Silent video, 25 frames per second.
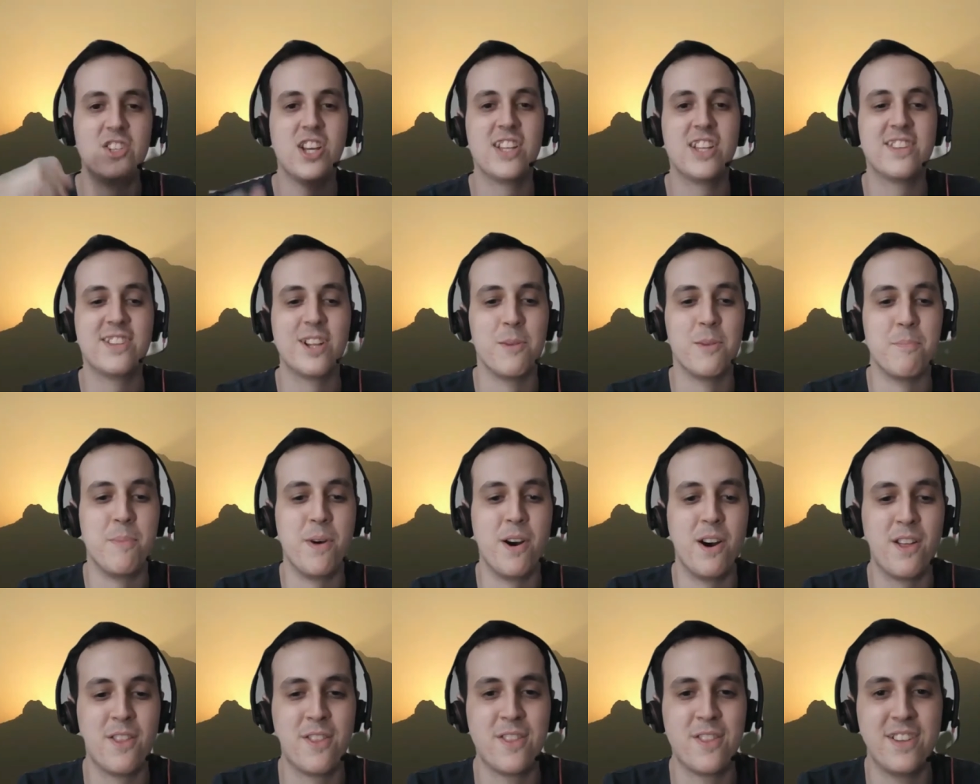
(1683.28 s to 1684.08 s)
gentle
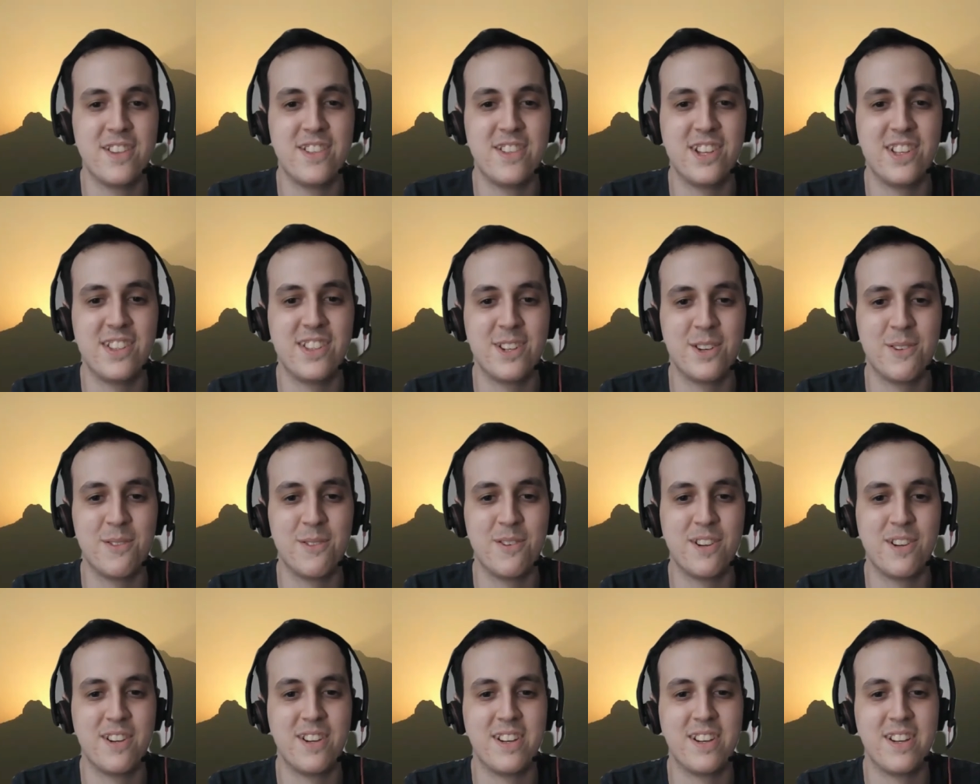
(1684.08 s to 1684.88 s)
path. A
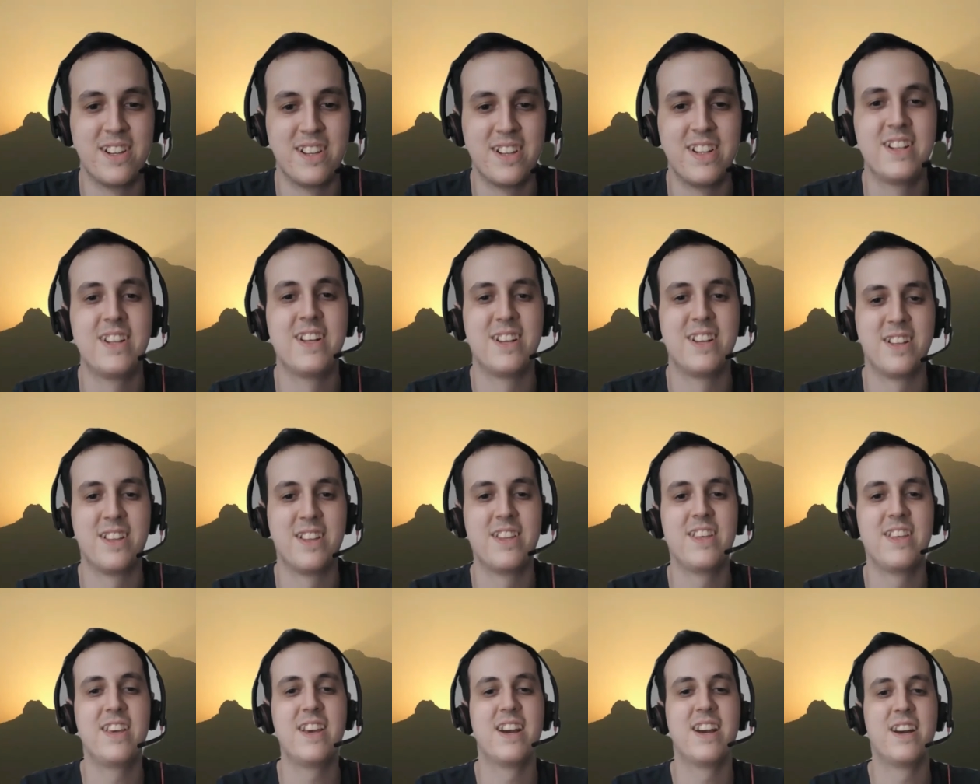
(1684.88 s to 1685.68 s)
gentle path.
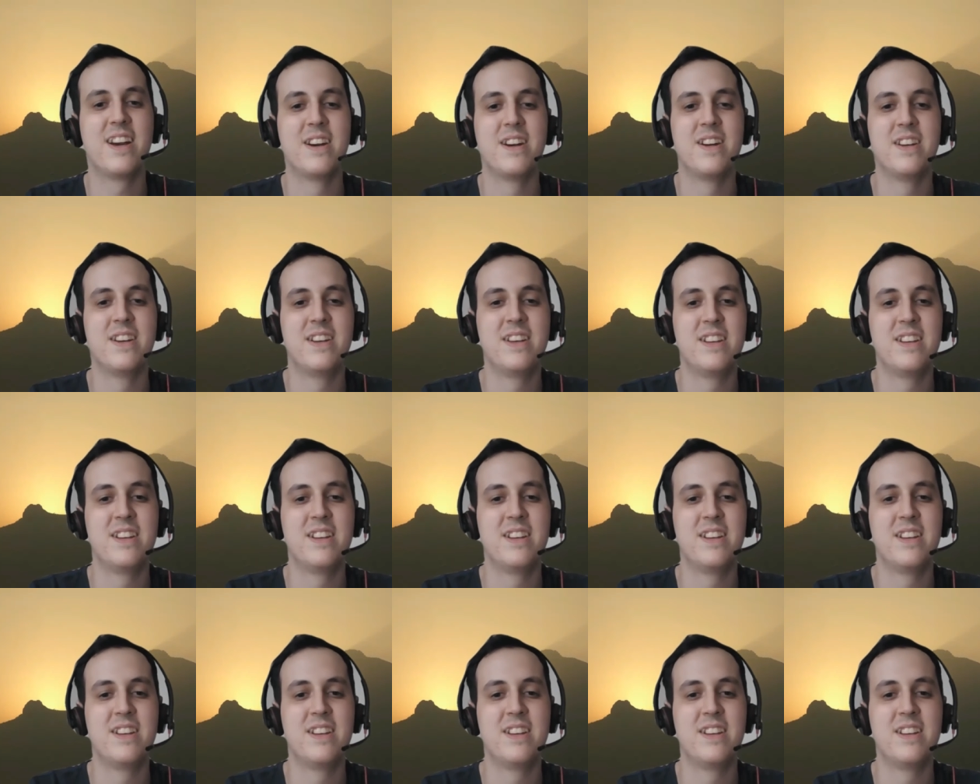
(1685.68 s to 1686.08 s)
Yeah.